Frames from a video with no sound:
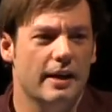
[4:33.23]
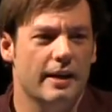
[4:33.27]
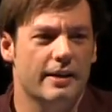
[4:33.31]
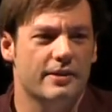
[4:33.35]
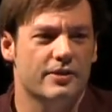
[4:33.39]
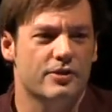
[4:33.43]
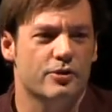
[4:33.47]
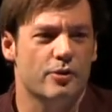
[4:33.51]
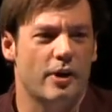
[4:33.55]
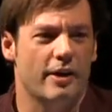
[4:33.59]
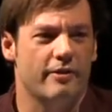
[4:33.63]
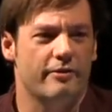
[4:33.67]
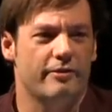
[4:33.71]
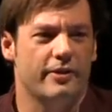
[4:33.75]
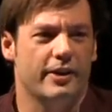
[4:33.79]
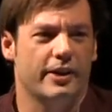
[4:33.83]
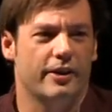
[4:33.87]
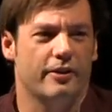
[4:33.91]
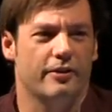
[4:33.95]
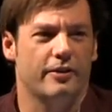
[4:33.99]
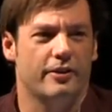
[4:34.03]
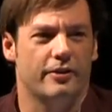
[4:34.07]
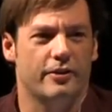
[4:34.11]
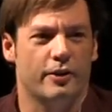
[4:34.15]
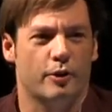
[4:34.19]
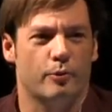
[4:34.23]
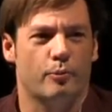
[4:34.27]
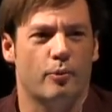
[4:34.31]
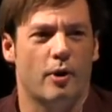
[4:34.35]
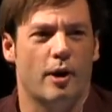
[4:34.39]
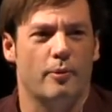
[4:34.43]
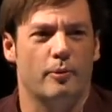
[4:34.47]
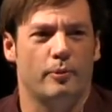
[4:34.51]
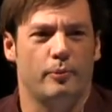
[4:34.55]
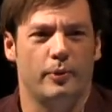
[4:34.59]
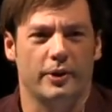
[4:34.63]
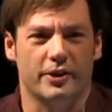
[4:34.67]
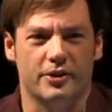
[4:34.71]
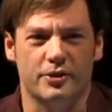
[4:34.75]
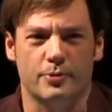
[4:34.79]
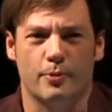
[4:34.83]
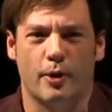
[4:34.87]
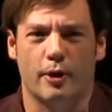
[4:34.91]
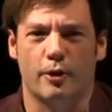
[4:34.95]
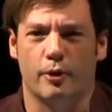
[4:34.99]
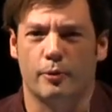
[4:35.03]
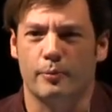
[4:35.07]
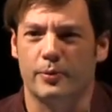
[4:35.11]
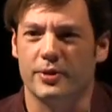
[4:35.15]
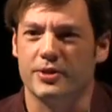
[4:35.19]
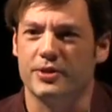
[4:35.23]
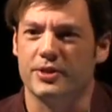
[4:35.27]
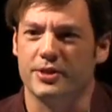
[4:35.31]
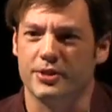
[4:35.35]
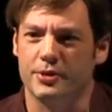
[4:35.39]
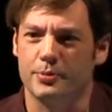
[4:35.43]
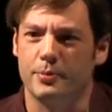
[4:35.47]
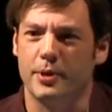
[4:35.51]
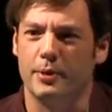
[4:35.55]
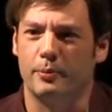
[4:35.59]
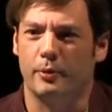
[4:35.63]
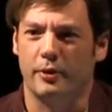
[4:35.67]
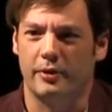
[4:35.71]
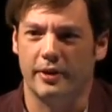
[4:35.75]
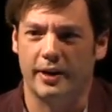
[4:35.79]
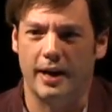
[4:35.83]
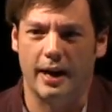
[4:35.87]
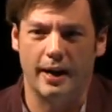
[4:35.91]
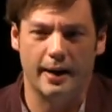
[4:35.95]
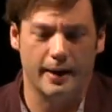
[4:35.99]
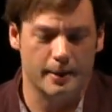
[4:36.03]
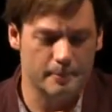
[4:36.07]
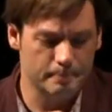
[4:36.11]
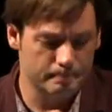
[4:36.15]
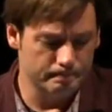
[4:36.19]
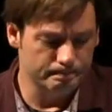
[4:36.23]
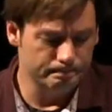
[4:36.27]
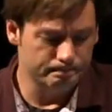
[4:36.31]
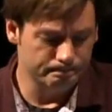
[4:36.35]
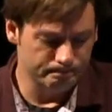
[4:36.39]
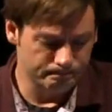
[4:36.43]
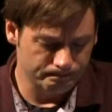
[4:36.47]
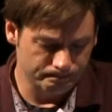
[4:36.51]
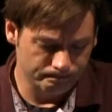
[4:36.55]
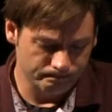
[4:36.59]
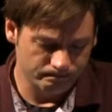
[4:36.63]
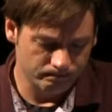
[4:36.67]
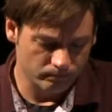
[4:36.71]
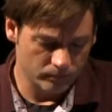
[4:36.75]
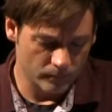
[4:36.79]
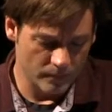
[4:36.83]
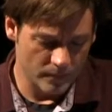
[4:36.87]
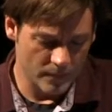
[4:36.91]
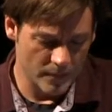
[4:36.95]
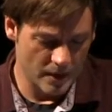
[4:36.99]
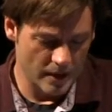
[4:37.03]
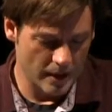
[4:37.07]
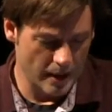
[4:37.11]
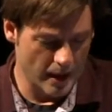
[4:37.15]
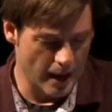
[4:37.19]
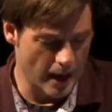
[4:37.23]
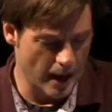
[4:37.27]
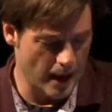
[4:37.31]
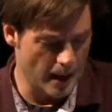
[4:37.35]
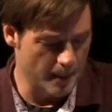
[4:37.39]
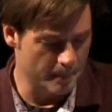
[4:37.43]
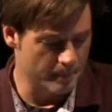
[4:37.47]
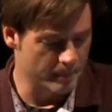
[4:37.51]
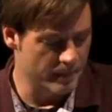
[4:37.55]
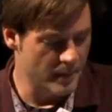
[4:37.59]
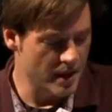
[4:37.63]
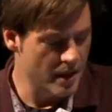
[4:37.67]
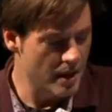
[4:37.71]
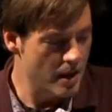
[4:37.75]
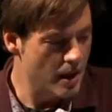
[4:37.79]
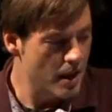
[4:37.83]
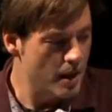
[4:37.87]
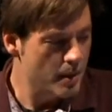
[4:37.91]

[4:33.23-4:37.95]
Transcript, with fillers: and so I figure that they're probably smarter business people than I am. Um,